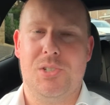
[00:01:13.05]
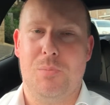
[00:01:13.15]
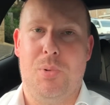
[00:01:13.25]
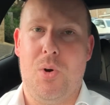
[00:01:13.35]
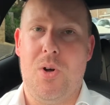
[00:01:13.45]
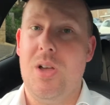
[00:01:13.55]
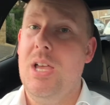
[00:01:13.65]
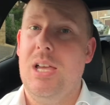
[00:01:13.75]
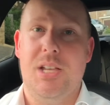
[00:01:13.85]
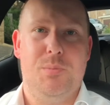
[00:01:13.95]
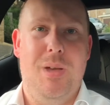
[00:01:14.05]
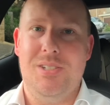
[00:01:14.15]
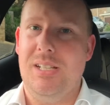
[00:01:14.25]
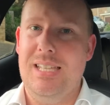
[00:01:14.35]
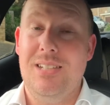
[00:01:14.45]
support,
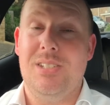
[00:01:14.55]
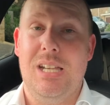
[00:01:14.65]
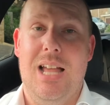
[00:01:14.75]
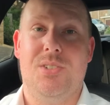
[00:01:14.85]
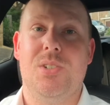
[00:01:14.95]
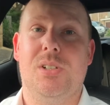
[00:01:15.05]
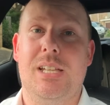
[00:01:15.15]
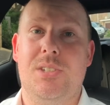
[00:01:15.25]
especially internationally.